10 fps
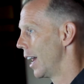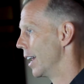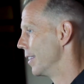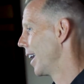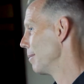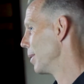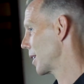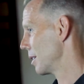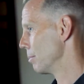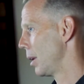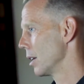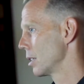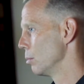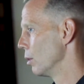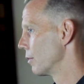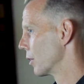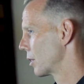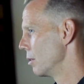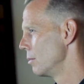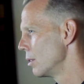And that makes it possible for
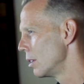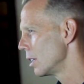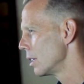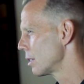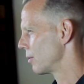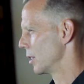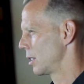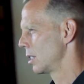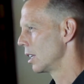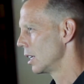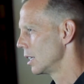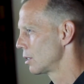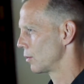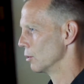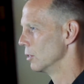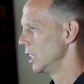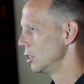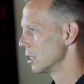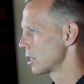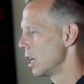communities, for cities, for
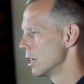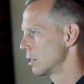regions